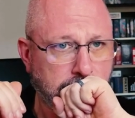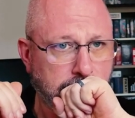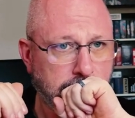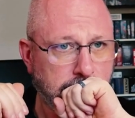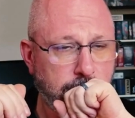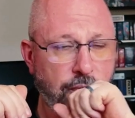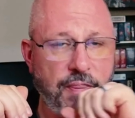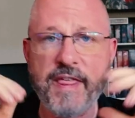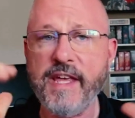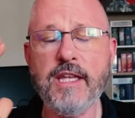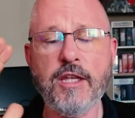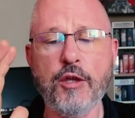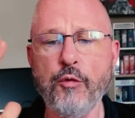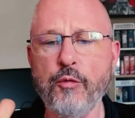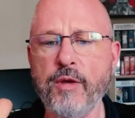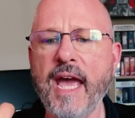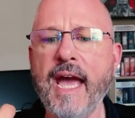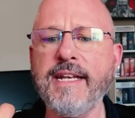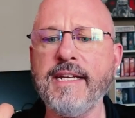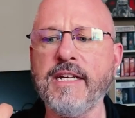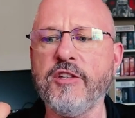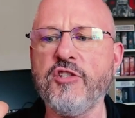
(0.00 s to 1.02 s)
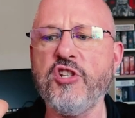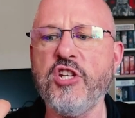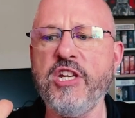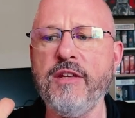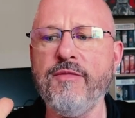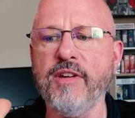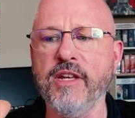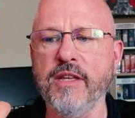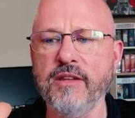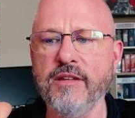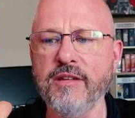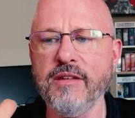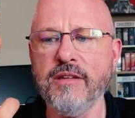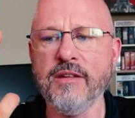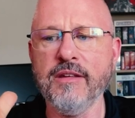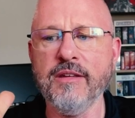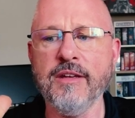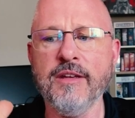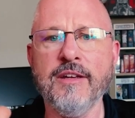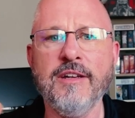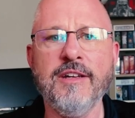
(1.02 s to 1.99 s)
that you can't achieve it,
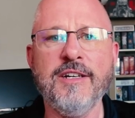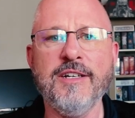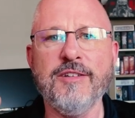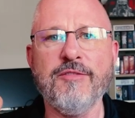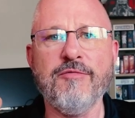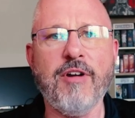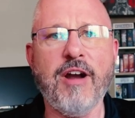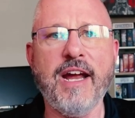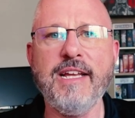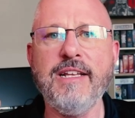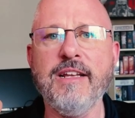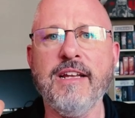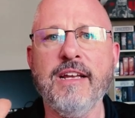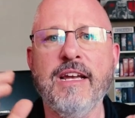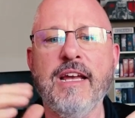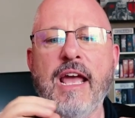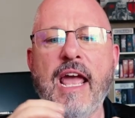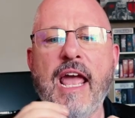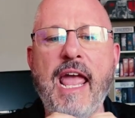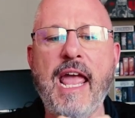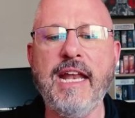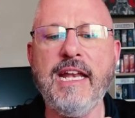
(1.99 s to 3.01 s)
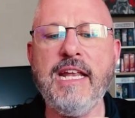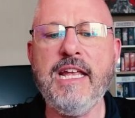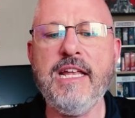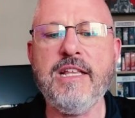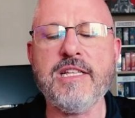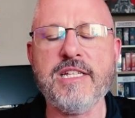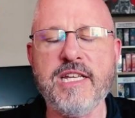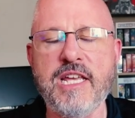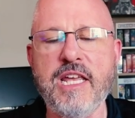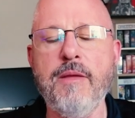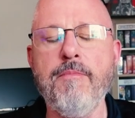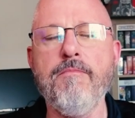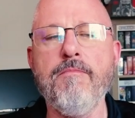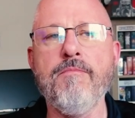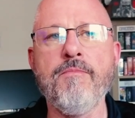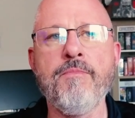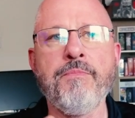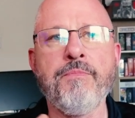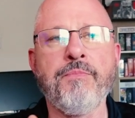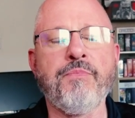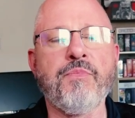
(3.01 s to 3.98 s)
right? Any
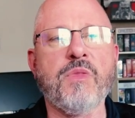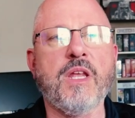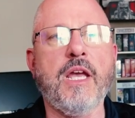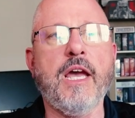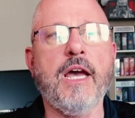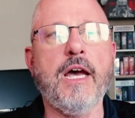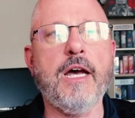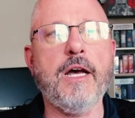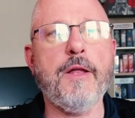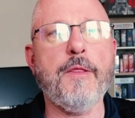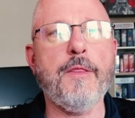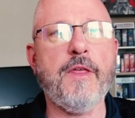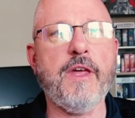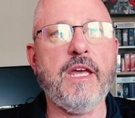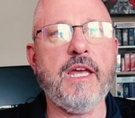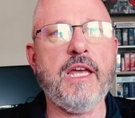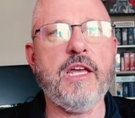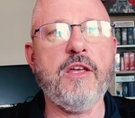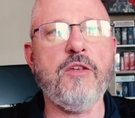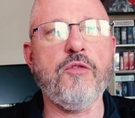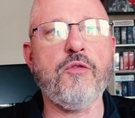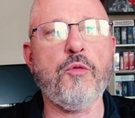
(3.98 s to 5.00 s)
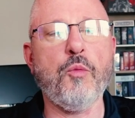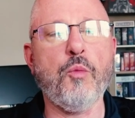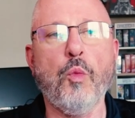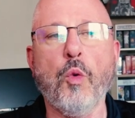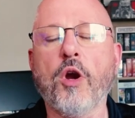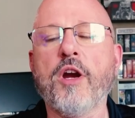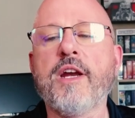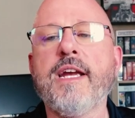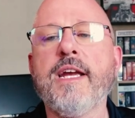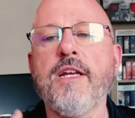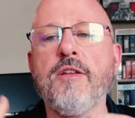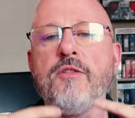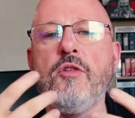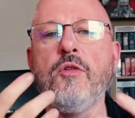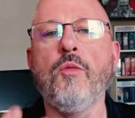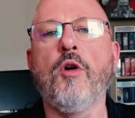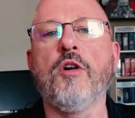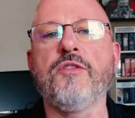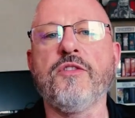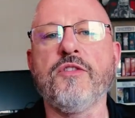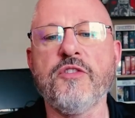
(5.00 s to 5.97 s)
team that is working
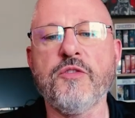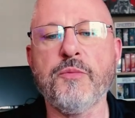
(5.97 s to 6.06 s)
towards a